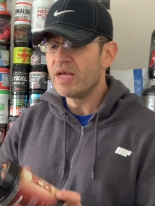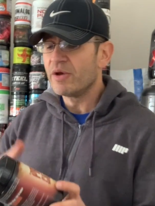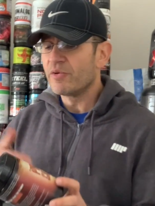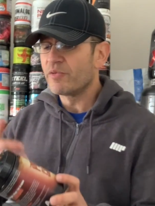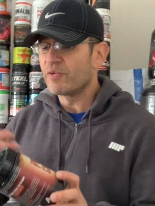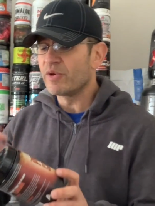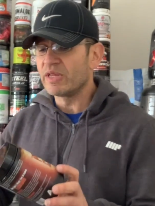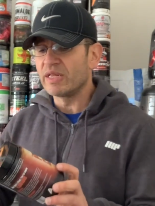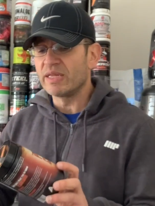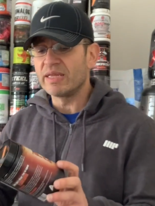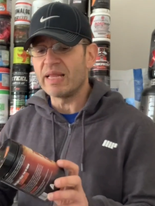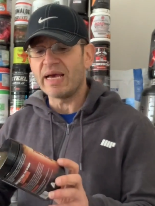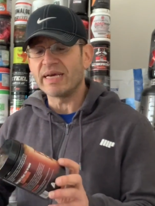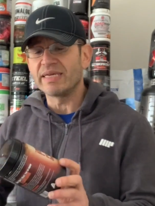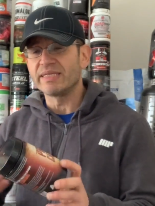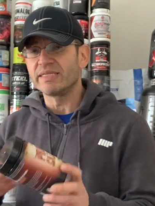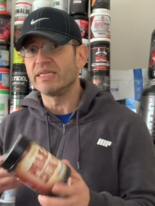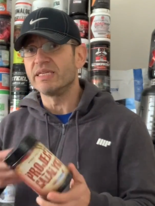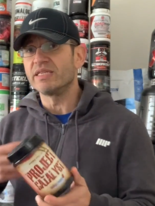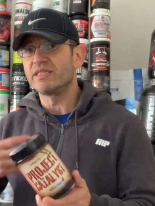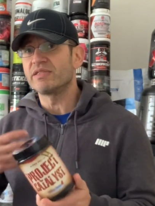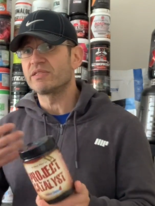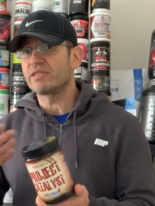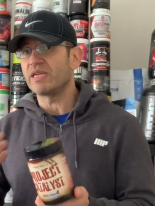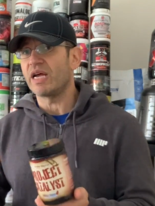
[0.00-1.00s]
Really liked
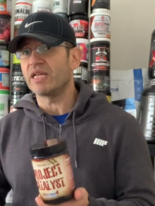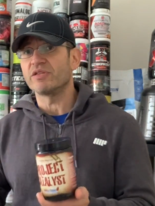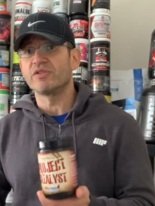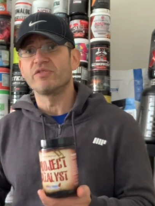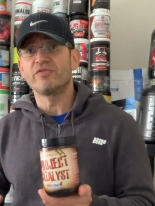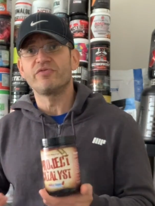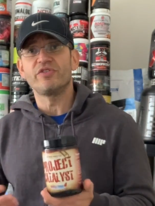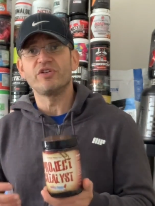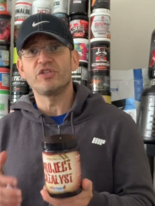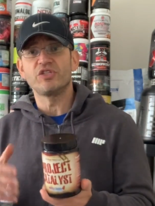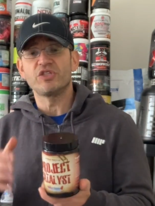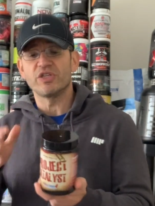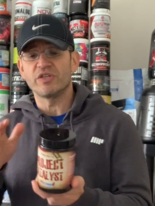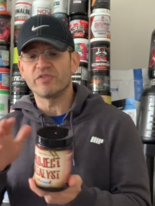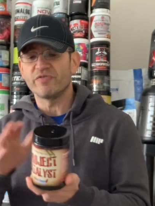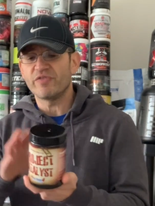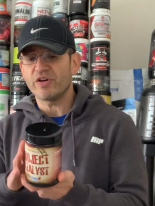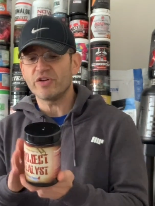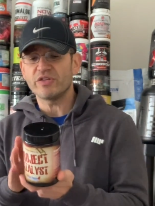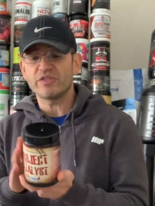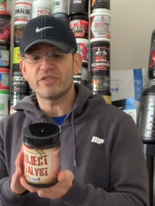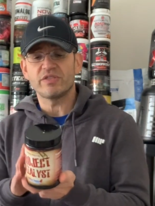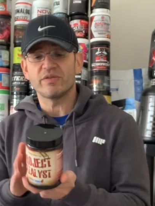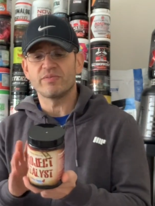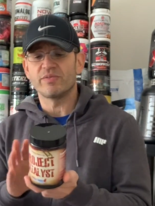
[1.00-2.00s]
it. Tunnel vision,
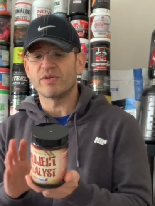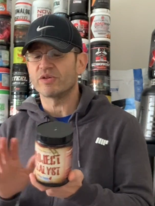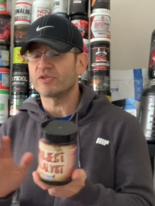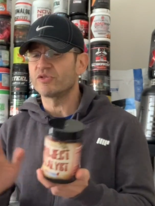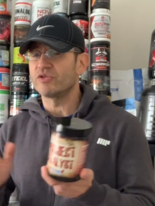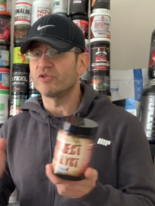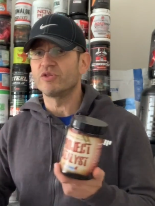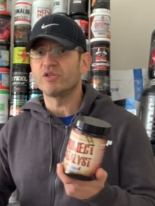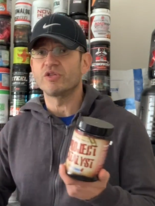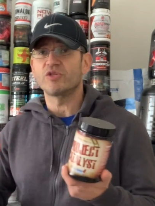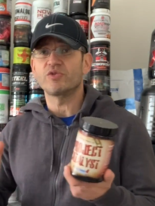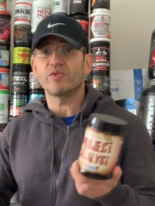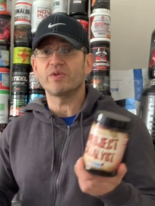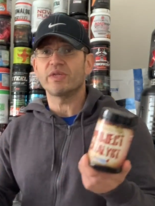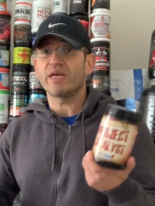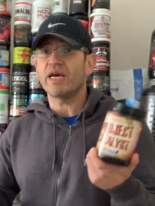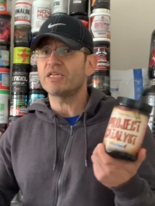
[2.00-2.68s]
very similar to this one.